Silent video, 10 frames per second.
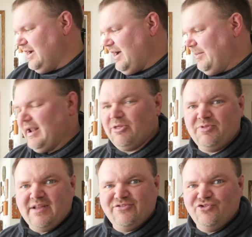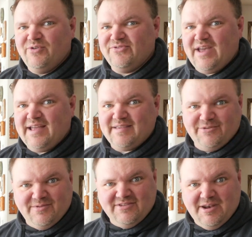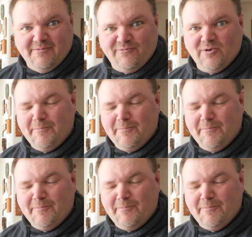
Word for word: Another thing too is that, as we stated before,